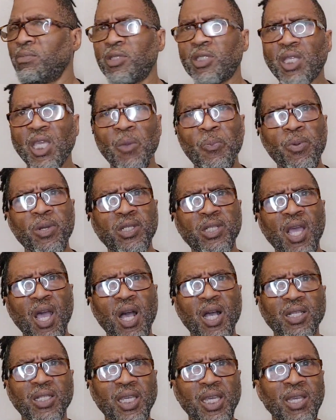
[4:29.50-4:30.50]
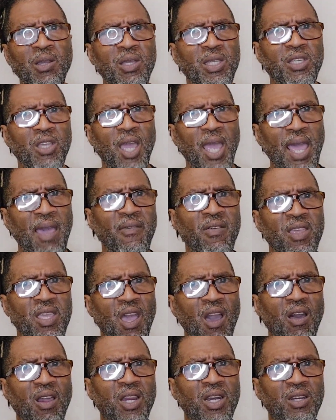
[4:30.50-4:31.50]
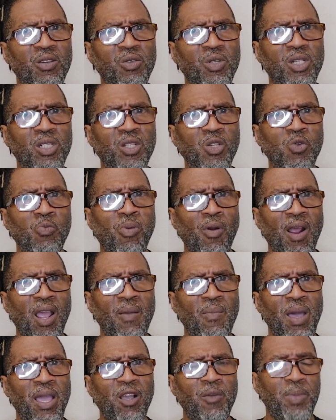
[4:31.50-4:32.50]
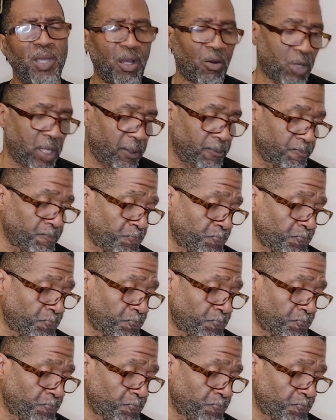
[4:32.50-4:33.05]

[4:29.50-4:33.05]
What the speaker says: Skip and Todd. Haven't y'all alluded to Brian Michael Bendis? Okay.